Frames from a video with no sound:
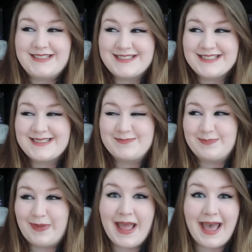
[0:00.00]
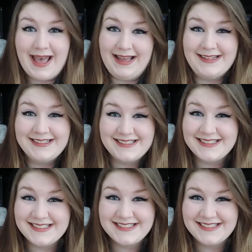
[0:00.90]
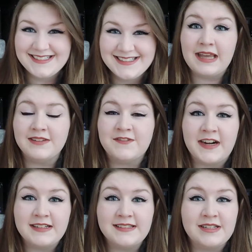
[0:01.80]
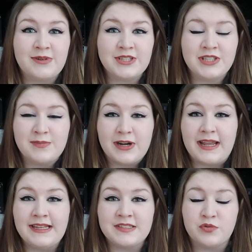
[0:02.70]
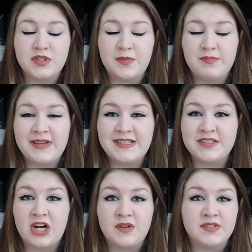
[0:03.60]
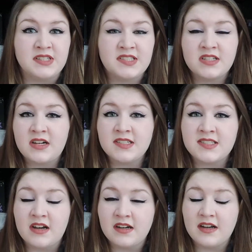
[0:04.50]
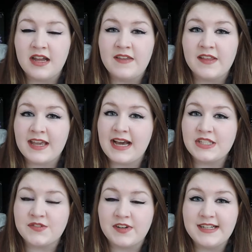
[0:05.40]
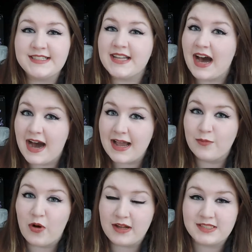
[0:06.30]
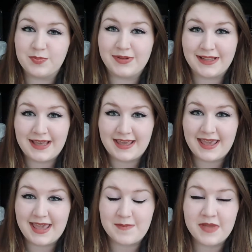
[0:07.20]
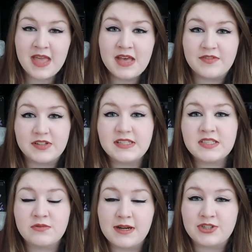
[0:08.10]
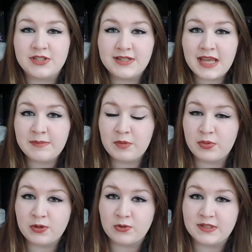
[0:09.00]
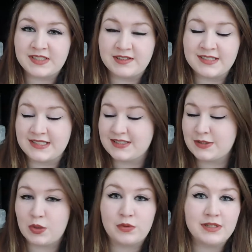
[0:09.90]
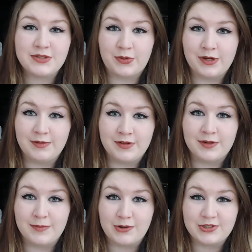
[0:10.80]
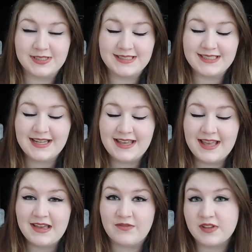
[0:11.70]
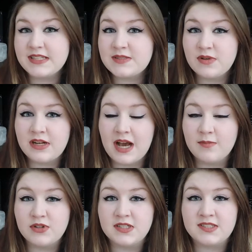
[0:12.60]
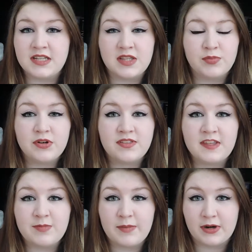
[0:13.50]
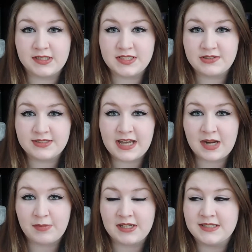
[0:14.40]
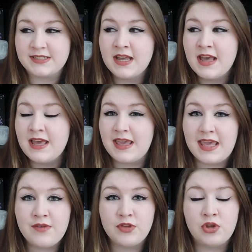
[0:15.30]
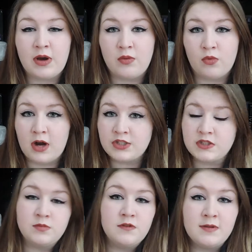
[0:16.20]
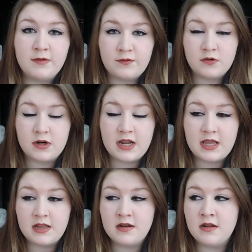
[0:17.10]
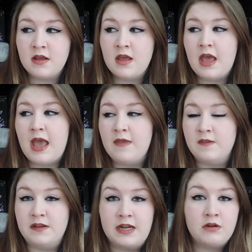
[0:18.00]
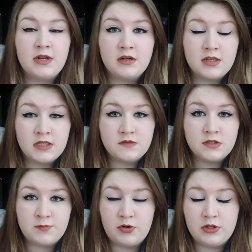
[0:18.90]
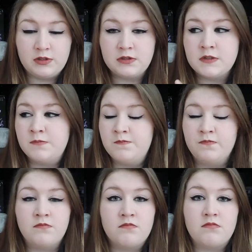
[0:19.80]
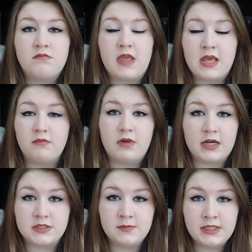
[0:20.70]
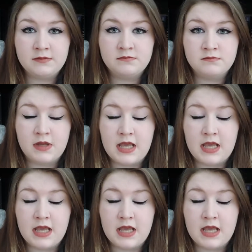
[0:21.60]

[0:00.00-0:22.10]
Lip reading: was just bad. And finally, question number 8 is going to be based off of the Sauce Saga and the catchphrase, I want to play a game. For this question, name a book or a series that totally toyed with your emotions. For this one, I'm going to say The Book Thief by Marcus Zuzak, because even though I watched the movie beforehand and the narrator gives you spoilers, it wrecked me